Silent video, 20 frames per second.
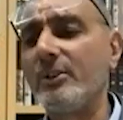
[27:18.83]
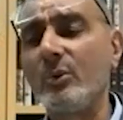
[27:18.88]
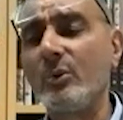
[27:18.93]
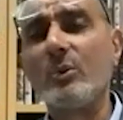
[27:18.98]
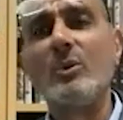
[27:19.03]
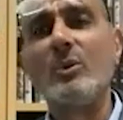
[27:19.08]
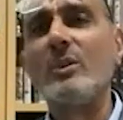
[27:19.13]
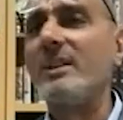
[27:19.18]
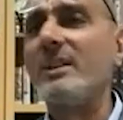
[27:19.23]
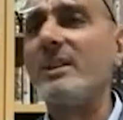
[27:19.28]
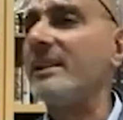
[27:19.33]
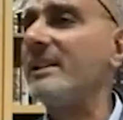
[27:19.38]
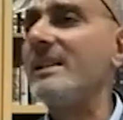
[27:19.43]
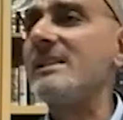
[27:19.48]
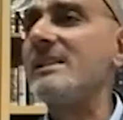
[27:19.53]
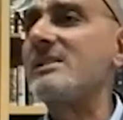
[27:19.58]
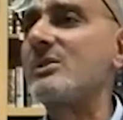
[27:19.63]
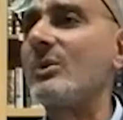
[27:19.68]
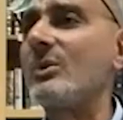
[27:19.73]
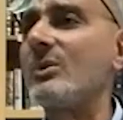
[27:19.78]
took only
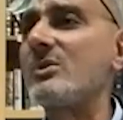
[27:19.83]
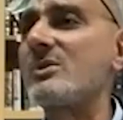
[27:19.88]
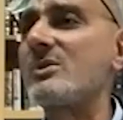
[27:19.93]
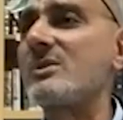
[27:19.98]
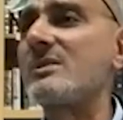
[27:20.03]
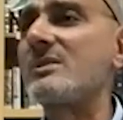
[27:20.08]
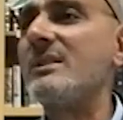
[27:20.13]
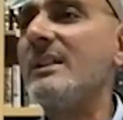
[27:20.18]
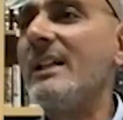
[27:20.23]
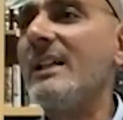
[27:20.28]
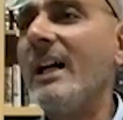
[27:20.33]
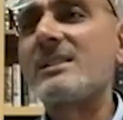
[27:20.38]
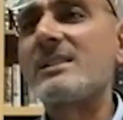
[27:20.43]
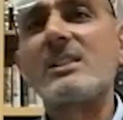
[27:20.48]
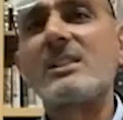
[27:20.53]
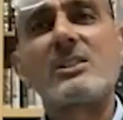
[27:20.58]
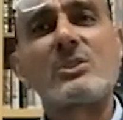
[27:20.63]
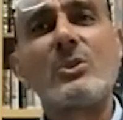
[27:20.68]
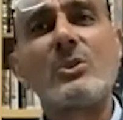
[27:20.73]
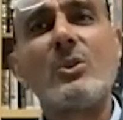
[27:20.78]
these source as
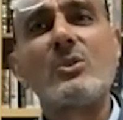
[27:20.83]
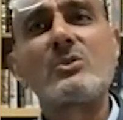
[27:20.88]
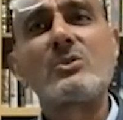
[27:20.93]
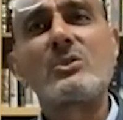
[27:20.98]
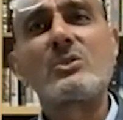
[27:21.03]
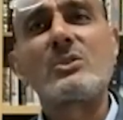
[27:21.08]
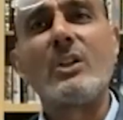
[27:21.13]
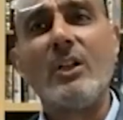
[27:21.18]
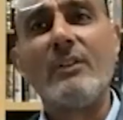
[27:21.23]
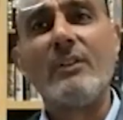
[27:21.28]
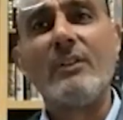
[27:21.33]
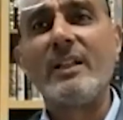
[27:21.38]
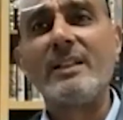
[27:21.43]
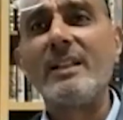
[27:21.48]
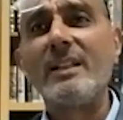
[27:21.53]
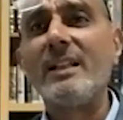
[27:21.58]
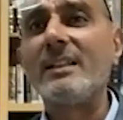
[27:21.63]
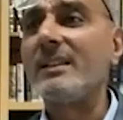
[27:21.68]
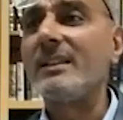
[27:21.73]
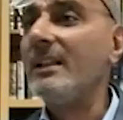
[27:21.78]
a source of
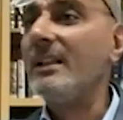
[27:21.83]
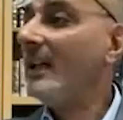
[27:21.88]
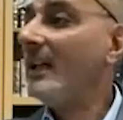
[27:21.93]
Hadith